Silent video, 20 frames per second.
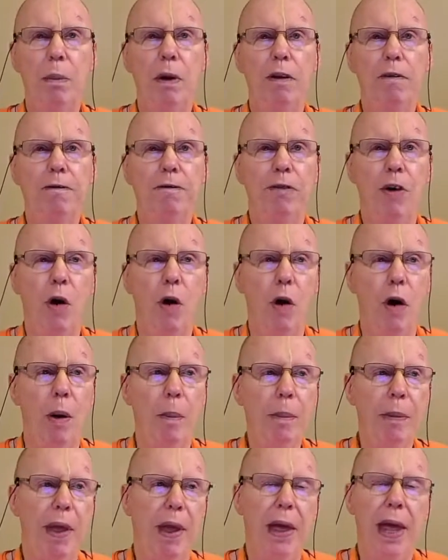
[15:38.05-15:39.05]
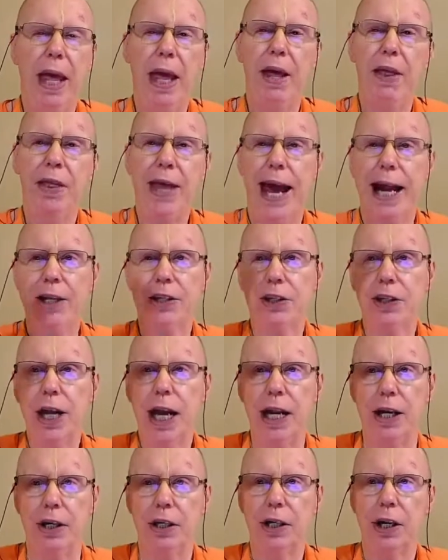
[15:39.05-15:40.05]
form, that's
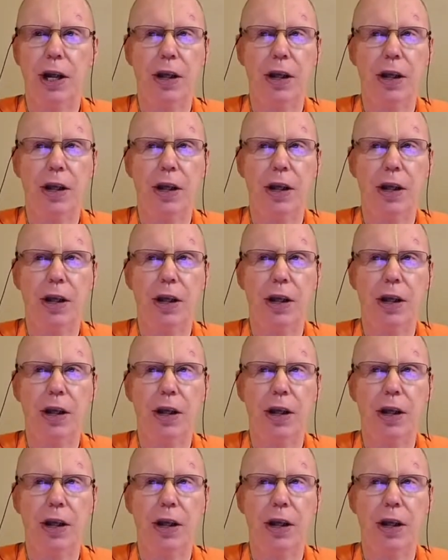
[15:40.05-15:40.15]
it.